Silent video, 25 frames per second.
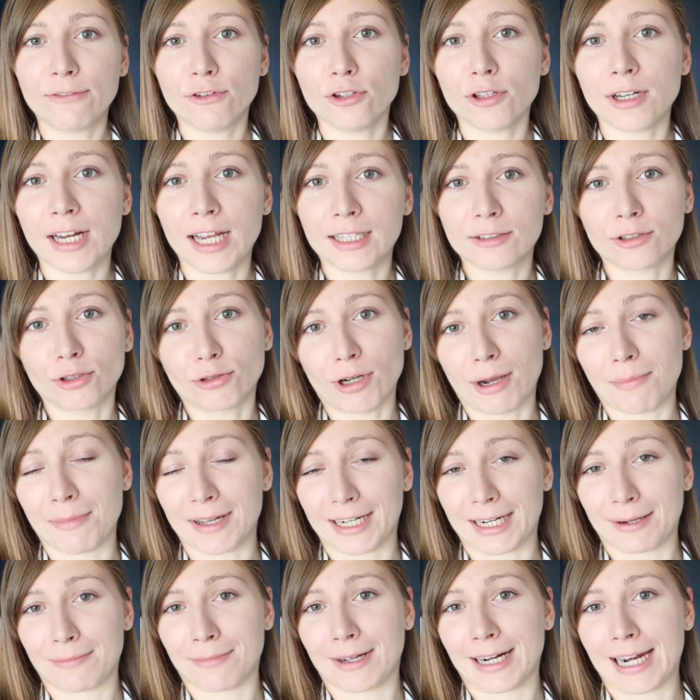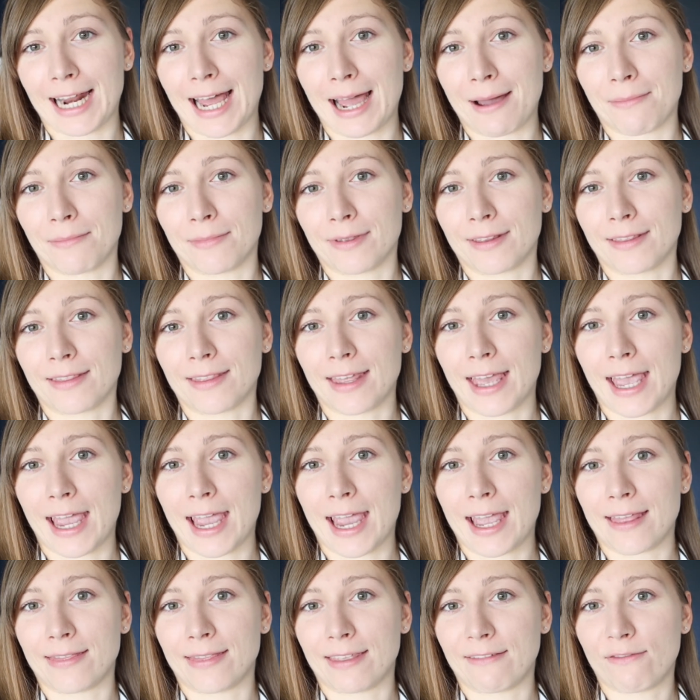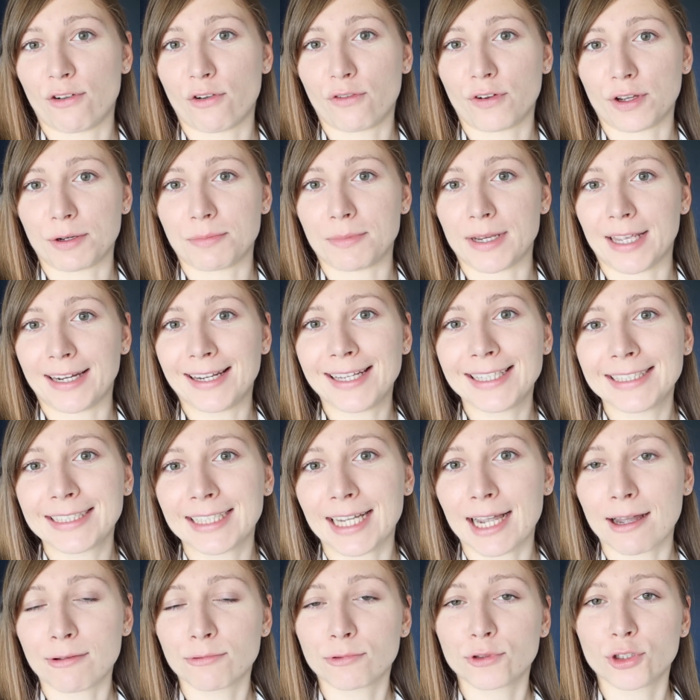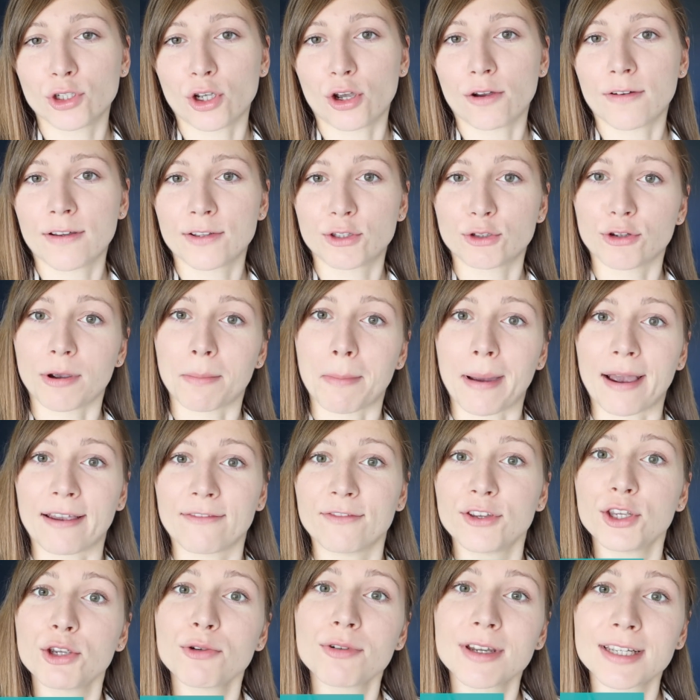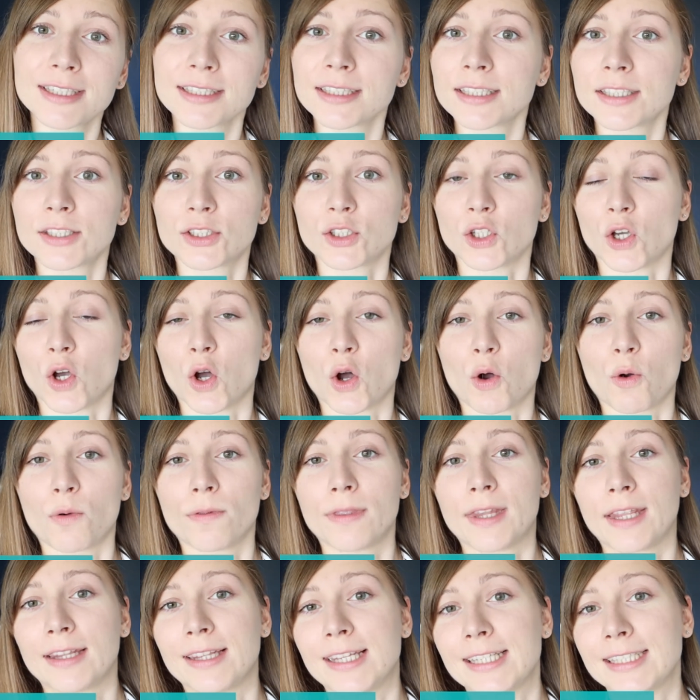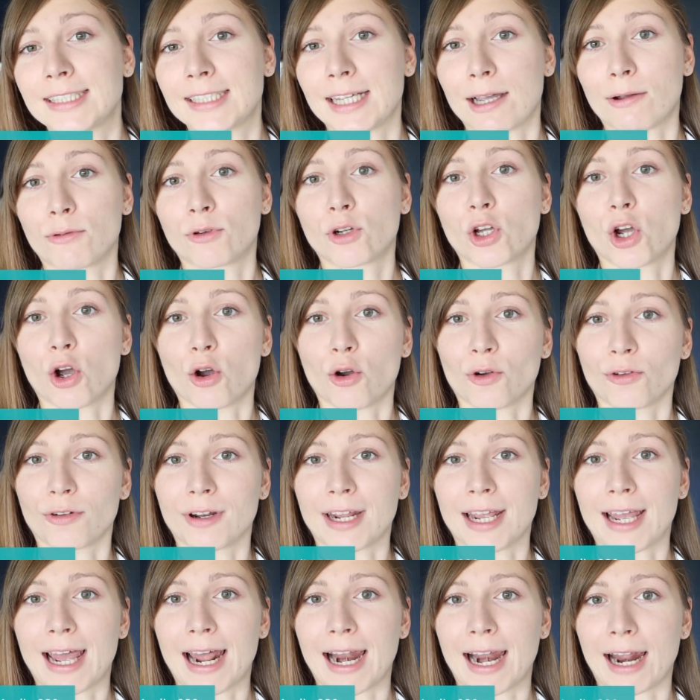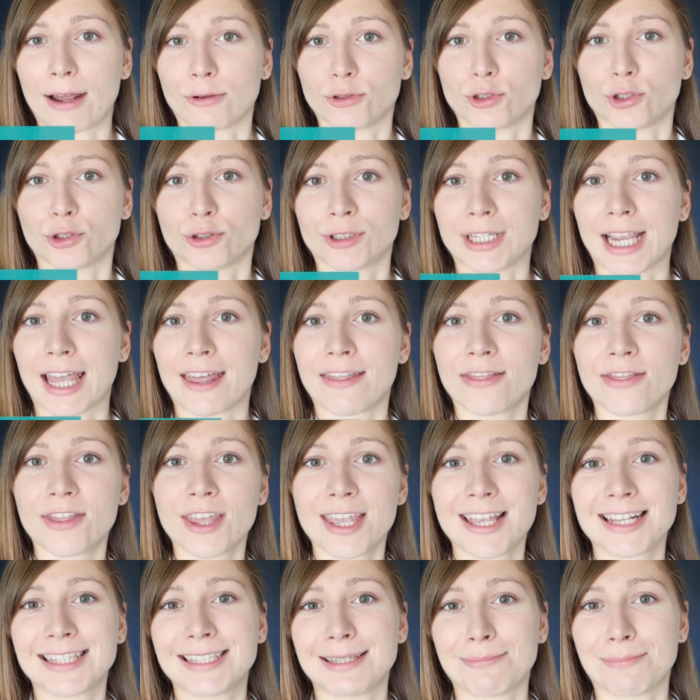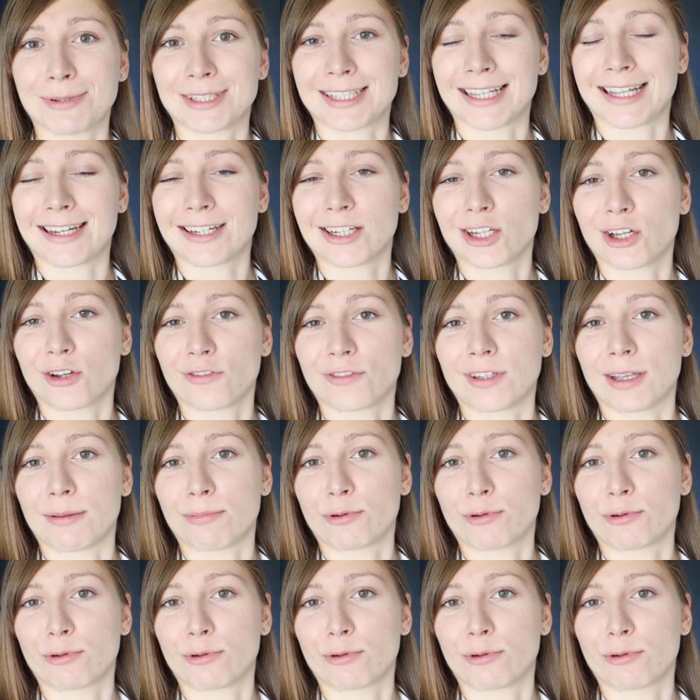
you'd like to try Madame Glam, then they've offered me a discount to offer to my viewers, so the discount code allows you to get 30% off their